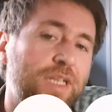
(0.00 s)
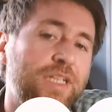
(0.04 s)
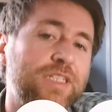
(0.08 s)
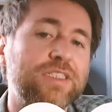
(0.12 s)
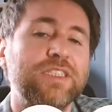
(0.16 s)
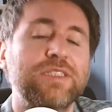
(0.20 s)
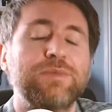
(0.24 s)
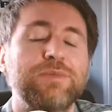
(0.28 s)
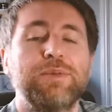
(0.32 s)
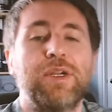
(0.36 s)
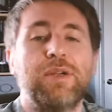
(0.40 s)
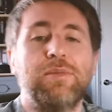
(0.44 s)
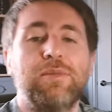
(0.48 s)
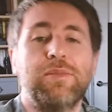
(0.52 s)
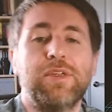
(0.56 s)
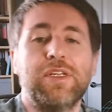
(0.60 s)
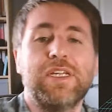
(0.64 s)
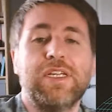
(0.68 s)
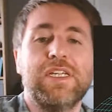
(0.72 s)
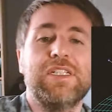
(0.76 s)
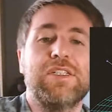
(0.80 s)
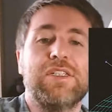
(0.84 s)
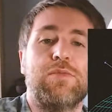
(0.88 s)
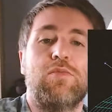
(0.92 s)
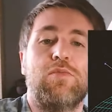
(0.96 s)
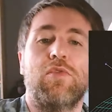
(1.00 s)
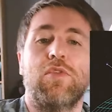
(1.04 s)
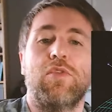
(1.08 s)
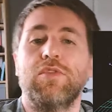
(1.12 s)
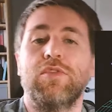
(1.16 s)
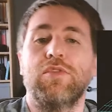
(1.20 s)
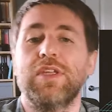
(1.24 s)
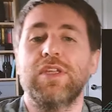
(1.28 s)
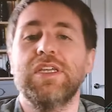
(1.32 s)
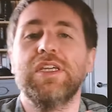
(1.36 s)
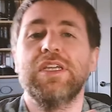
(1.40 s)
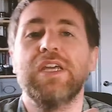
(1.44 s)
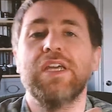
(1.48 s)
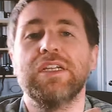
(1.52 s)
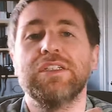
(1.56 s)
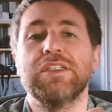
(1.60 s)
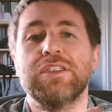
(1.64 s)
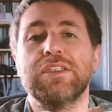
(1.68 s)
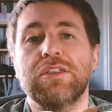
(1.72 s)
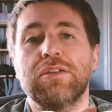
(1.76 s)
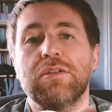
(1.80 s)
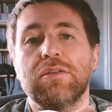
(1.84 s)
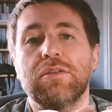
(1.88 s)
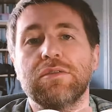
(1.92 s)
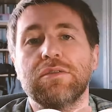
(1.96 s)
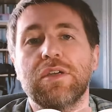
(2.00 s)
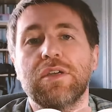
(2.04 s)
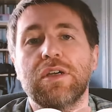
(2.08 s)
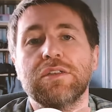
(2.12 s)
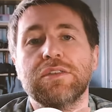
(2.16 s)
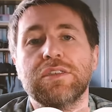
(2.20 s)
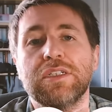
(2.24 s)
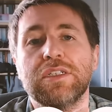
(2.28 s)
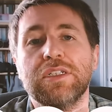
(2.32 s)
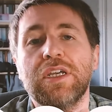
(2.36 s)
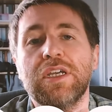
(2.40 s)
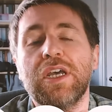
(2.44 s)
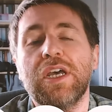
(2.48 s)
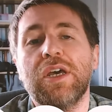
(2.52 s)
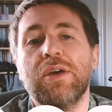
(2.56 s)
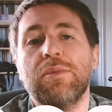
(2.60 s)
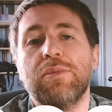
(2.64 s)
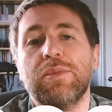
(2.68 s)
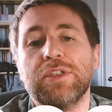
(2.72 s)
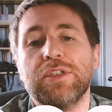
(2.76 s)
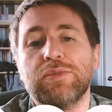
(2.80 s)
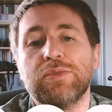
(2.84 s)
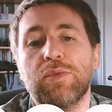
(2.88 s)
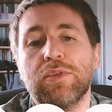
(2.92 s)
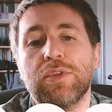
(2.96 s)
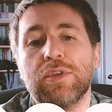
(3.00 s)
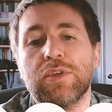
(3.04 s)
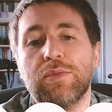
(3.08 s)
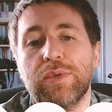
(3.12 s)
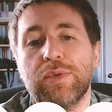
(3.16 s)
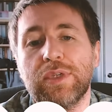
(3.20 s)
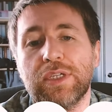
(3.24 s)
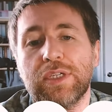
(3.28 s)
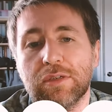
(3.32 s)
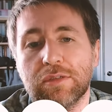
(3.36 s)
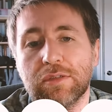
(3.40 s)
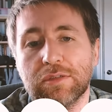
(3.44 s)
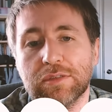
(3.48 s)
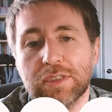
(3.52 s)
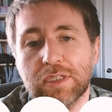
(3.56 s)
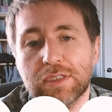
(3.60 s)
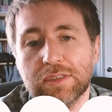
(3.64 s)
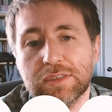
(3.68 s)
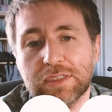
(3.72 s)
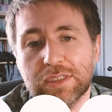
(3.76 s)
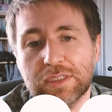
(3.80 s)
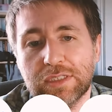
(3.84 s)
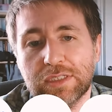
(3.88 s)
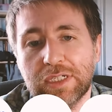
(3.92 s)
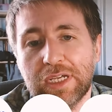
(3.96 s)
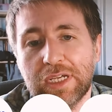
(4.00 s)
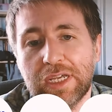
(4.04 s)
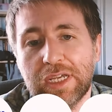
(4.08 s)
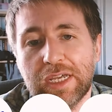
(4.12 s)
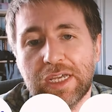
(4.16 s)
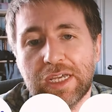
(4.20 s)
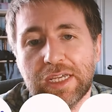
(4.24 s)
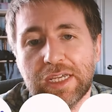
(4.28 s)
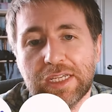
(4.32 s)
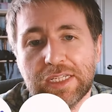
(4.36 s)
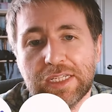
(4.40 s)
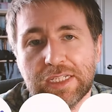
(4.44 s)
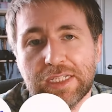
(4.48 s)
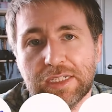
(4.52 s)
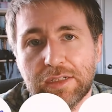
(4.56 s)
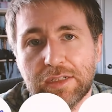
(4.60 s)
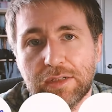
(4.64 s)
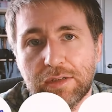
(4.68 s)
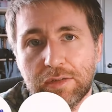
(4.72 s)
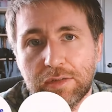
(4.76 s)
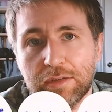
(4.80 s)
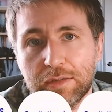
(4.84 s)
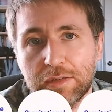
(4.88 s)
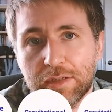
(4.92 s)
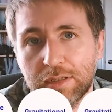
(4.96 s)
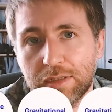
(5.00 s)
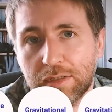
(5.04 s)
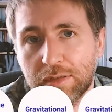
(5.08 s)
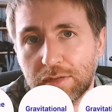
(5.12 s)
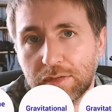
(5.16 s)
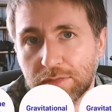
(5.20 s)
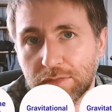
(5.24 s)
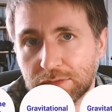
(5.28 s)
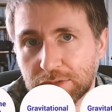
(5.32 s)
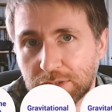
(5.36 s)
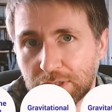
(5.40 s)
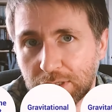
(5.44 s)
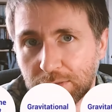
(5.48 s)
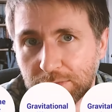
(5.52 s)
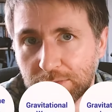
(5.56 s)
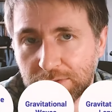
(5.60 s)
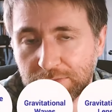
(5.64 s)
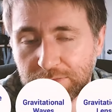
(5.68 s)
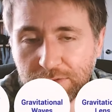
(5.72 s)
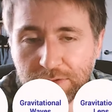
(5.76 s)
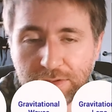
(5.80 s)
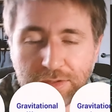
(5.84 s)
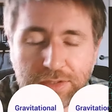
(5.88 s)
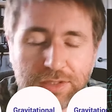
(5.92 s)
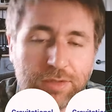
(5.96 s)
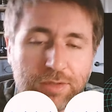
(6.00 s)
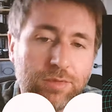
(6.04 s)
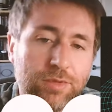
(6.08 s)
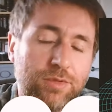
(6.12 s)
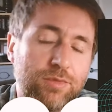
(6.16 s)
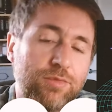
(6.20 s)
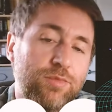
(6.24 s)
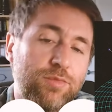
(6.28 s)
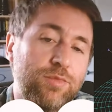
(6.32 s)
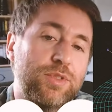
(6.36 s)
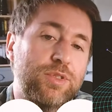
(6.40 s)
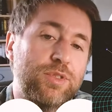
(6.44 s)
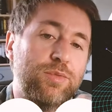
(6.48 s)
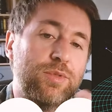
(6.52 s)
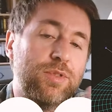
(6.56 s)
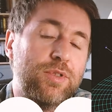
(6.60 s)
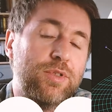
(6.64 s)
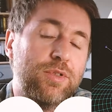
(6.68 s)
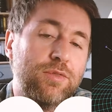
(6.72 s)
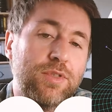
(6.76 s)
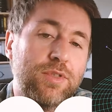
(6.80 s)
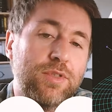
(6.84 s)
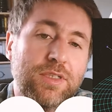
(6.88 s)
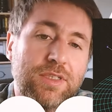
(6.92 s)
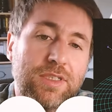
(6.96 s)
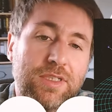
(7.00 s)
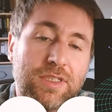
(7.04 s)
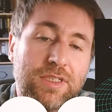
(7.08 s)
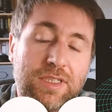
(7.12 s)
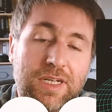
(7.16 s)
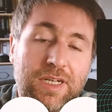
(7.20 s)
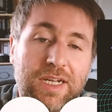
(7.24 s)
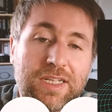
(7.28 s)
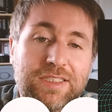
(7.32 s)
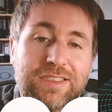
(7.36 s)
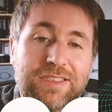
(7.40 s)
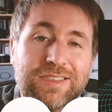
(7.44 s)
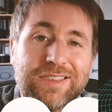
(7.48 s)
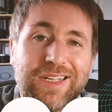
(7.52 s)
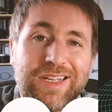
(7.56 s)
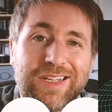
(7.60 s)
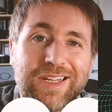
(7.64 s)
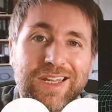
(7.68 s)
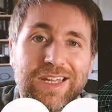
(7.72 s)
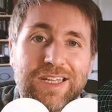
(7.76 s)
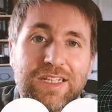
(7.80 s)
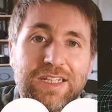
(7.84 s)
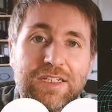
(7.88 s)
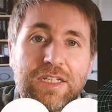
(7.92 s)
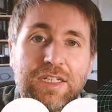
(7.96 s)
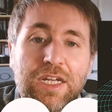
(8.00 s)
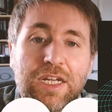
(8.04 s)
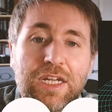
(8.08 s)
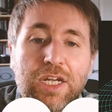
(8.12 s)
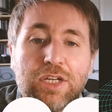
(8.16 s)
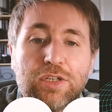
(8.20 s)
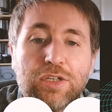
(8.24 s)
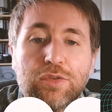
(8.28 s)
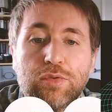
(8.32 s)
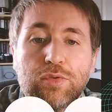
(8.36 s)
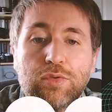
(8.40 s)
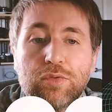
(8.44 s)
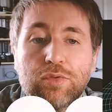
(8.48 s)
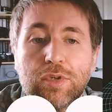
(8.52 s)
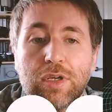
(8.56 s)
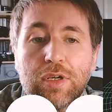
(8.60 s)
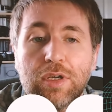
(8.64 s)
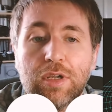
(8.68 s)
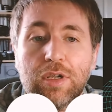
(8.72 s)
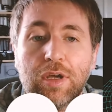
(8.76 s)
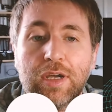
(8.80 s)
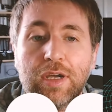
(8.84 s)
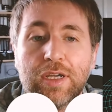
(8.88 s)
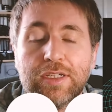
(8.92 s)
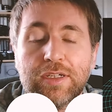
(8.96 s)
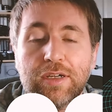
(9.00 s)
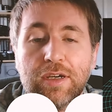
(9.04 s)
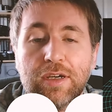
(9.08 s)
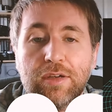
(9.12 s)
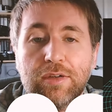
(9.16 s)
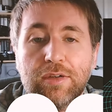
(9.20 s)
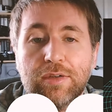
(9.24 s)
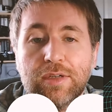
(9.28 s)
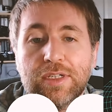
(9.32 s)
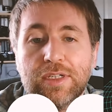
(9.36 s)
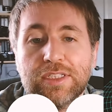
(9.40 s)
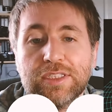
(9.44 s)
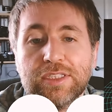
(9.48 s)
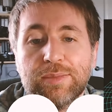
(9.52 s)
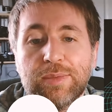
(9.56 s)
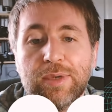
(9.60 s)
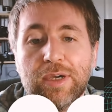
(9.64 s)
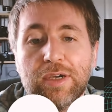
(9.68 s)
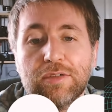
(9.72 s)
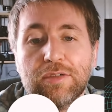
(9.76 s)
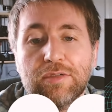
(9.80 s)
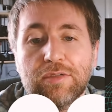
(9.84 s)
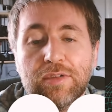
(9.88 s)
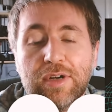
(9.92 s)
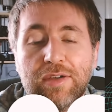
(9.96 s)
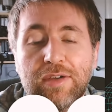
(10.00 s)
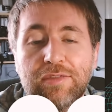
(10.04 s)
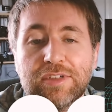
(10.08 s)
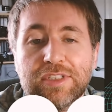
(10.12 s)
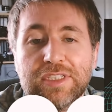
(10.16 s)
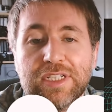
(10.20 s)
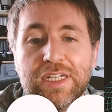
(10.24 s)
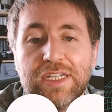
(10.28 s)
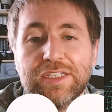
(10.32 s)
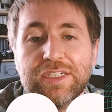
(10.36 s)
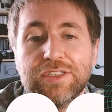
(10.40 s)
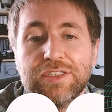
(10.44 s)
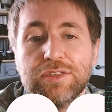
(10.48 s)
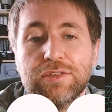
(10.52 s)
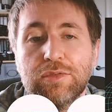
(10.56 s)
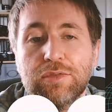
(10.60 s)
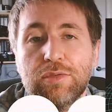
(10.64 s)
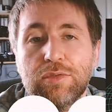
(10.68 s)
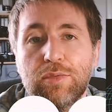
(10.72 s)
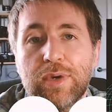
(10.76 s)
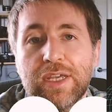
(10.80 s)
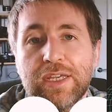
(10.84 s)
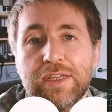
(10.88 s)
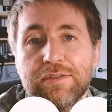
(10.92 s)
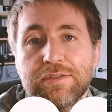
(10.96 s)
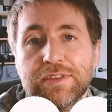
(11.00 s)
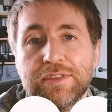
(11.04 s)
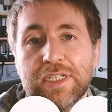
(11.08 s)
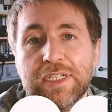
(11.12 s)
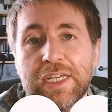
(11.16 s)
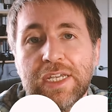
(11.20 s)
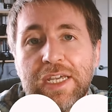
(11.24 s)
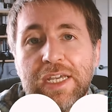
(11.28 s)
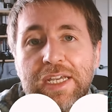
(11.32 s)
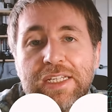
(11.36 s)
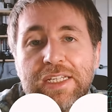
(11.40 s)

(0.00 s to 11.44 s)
The next experiment isn't one that he actually conducted, but it's one that we conducted a long time in the future, which we conducted in the last decade, called LIGO, and it's about gravitational waves.